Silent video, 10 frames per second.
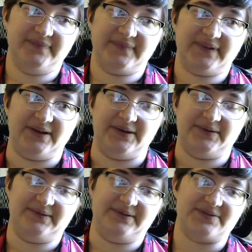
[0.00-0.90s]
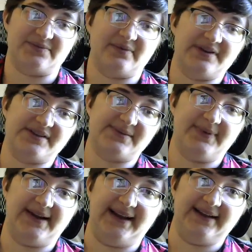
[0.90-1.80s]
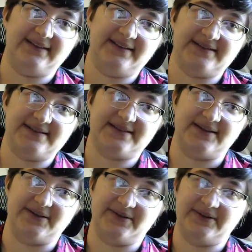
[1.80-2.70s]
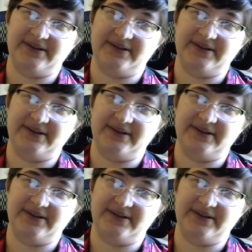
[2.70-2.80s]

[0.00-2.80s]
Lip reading: it's worth spreading. So